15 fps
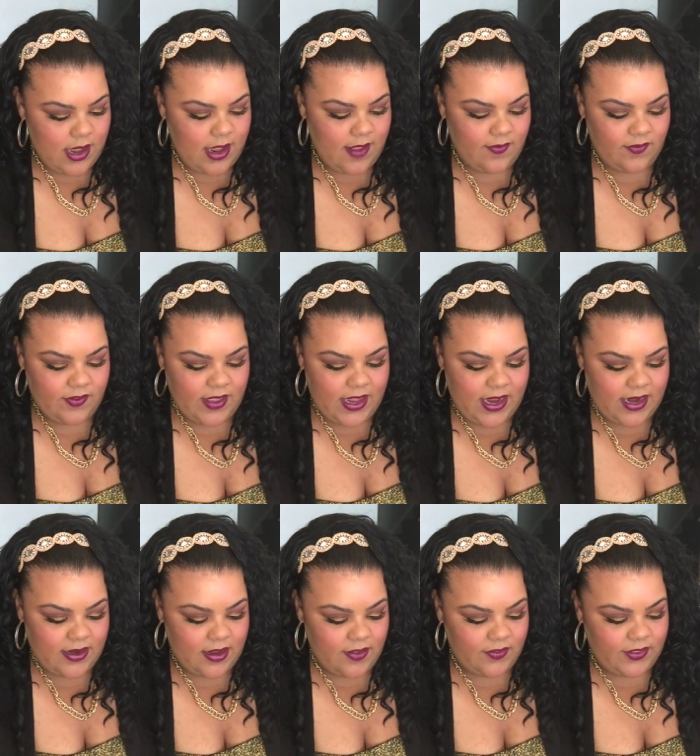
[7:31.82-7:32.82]
and
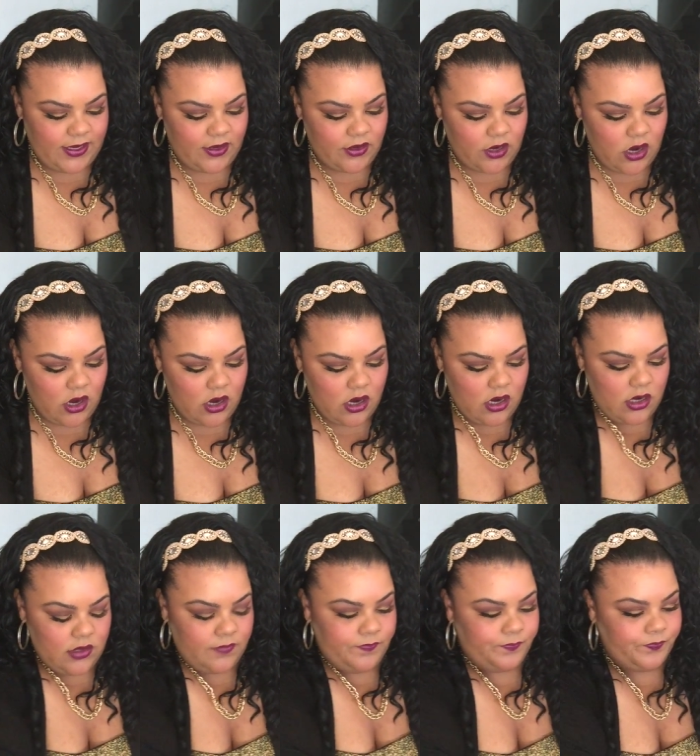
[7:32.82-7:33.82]
then there
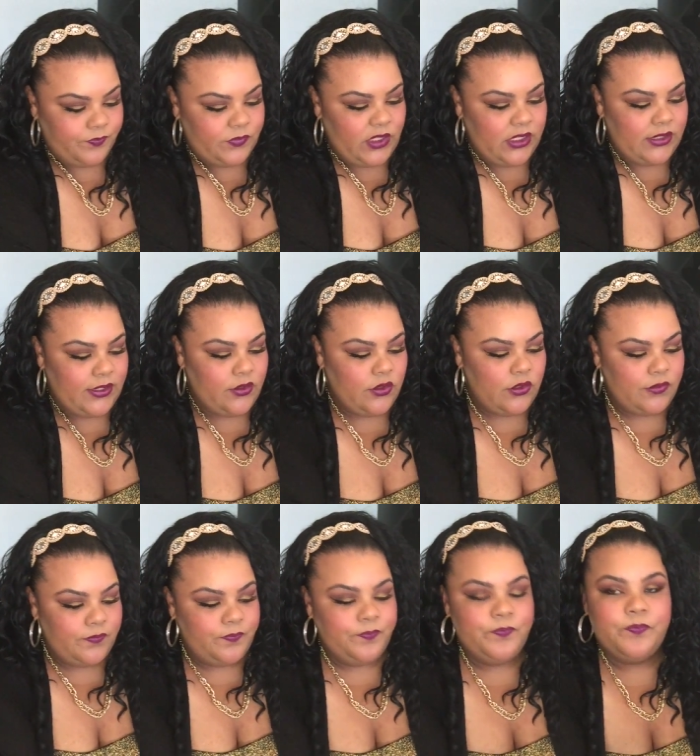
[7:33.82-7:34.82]
are the
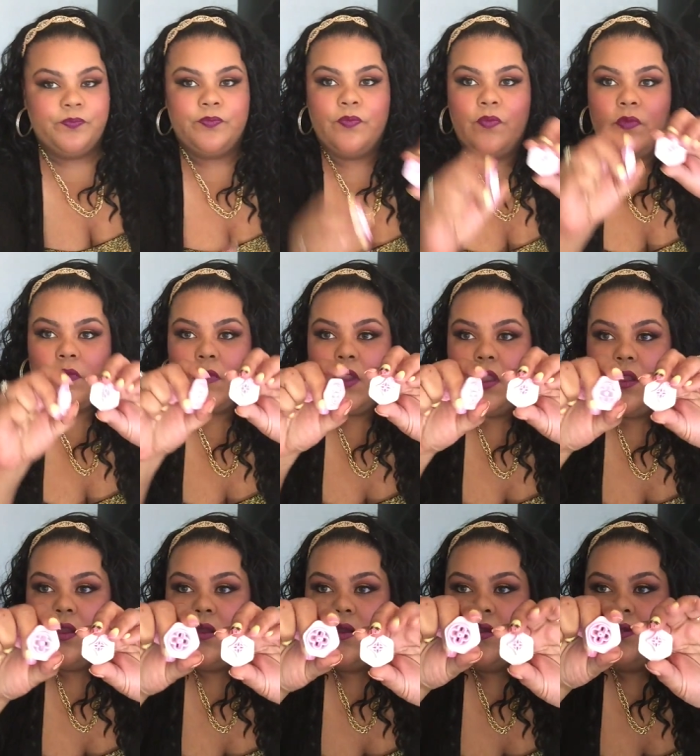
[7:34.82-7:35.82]
little
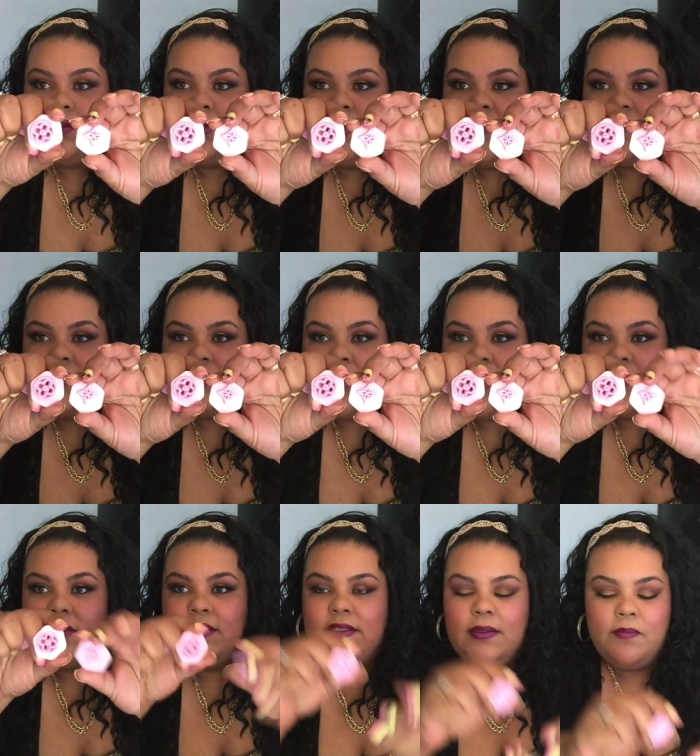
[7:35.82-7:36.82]
Louis
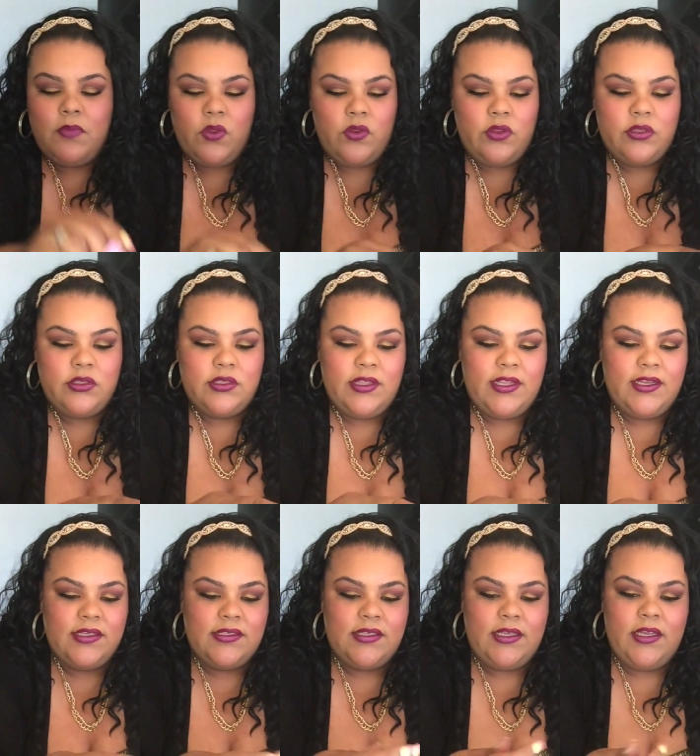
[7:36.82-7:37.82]
Vuitton symbol
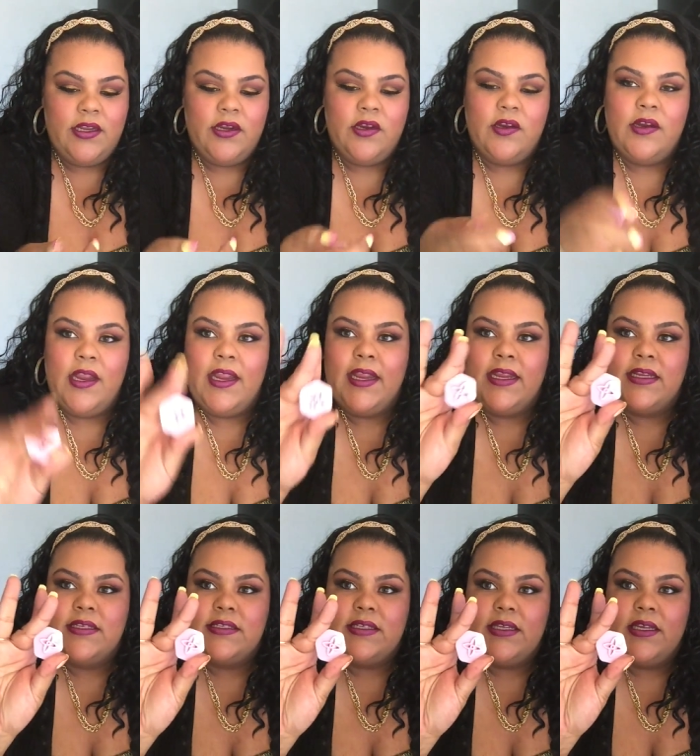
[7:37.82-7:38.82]
things here
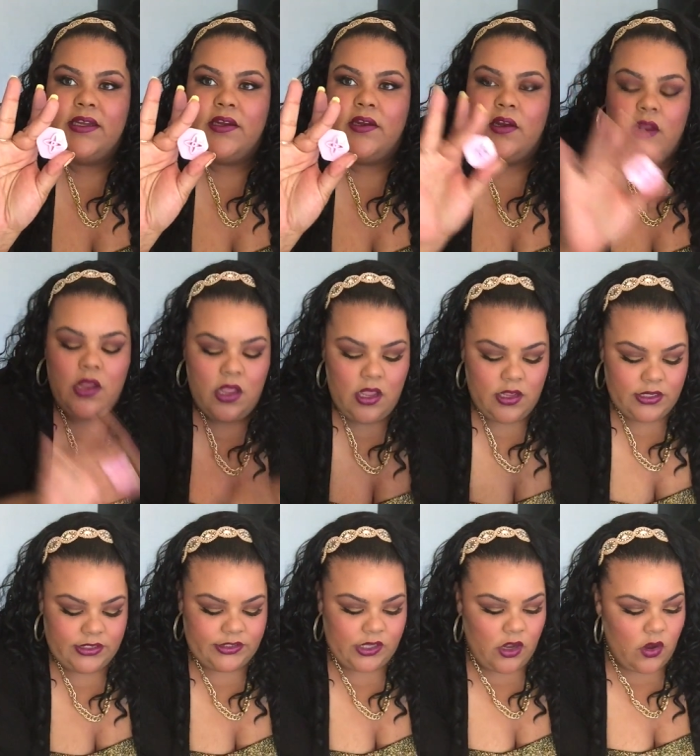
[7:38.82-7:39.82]
and here
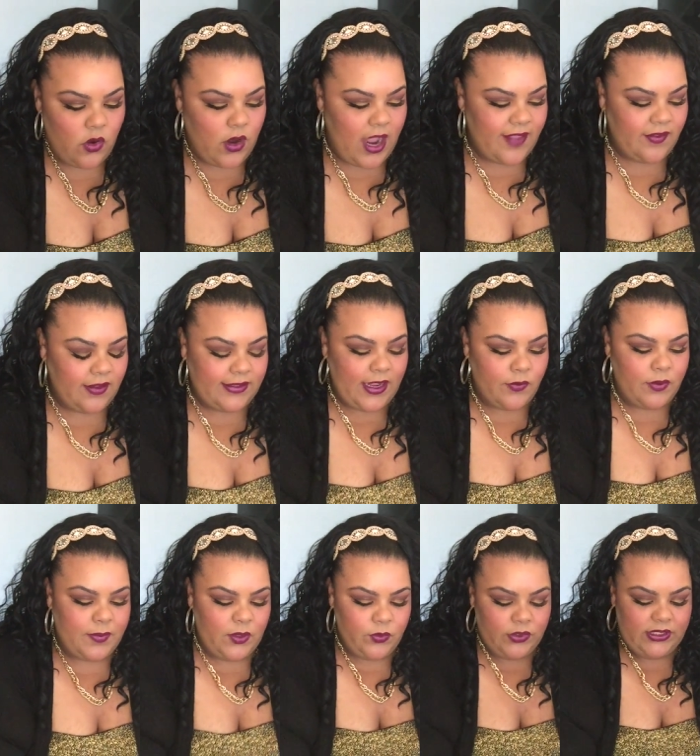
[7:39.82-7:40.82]
so I thought that
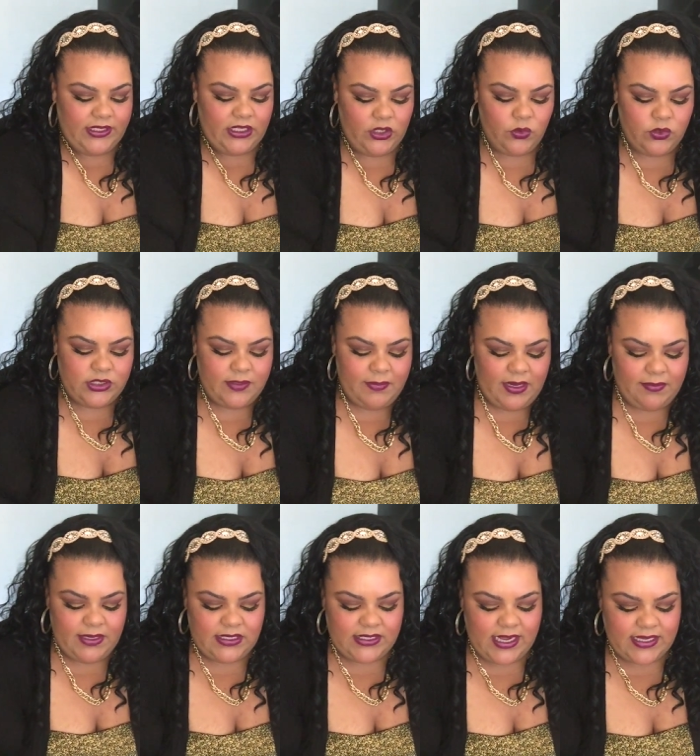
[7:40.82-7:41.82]
would be really cute to
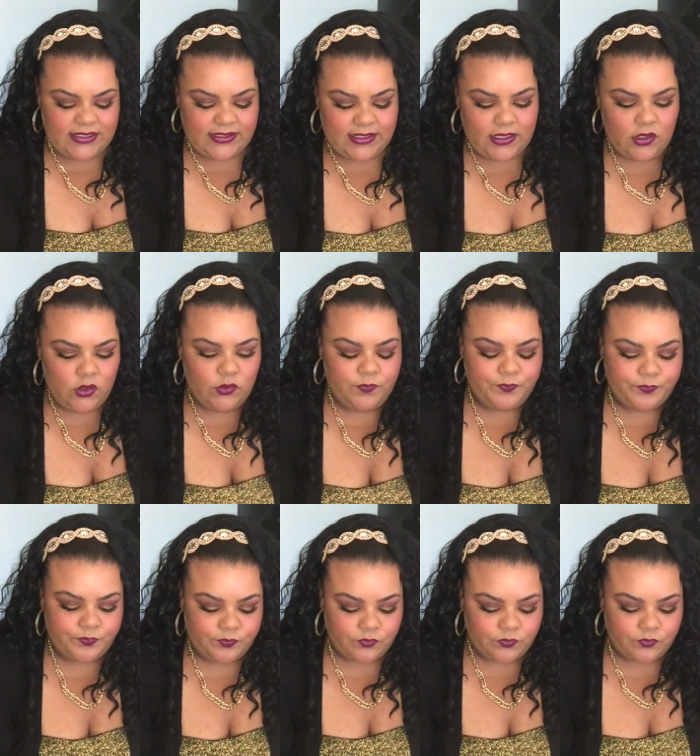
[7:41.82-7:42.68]
maybe test out